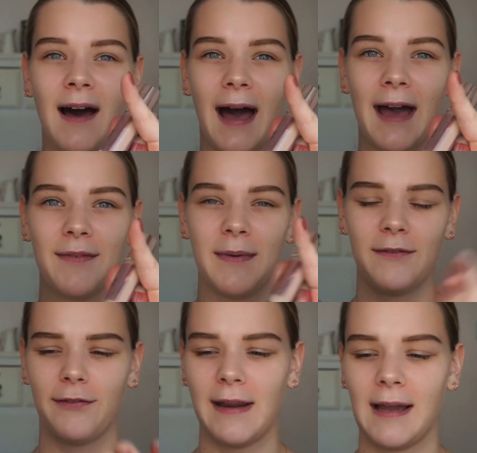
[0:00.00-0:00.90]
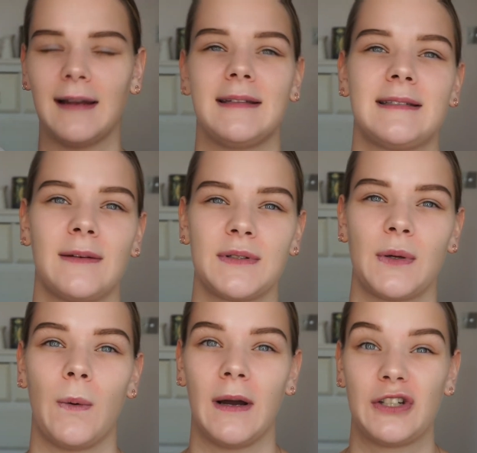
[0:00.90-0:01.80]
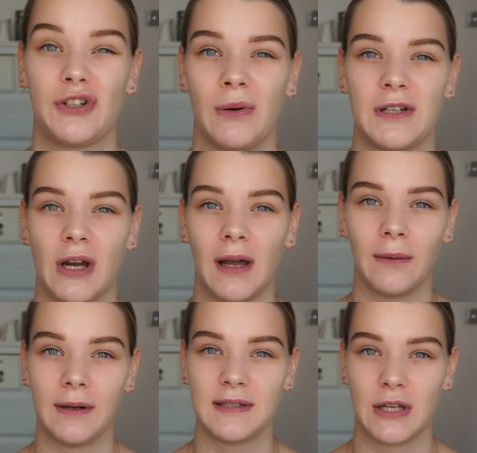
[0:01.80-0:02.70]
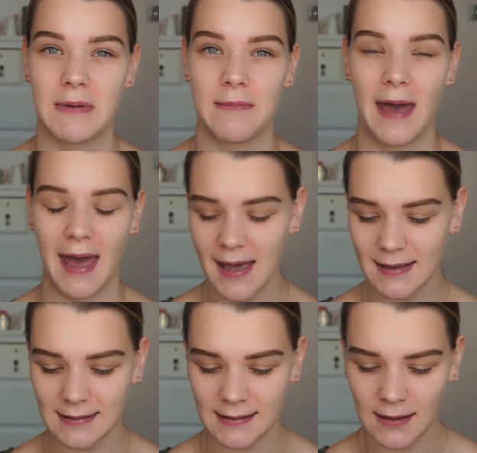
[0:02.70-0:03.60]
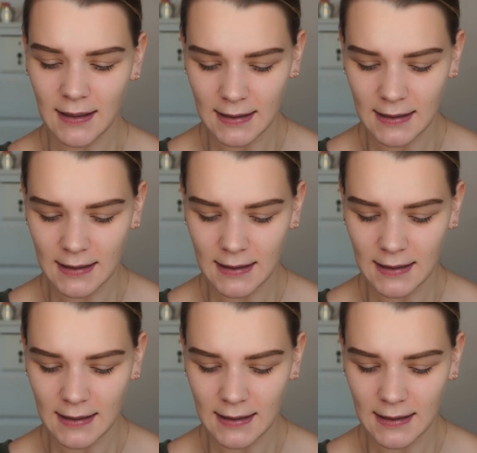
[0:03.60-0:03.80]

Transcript: I have them in 3 colours because I wasn't quite sure which colour would suit me best.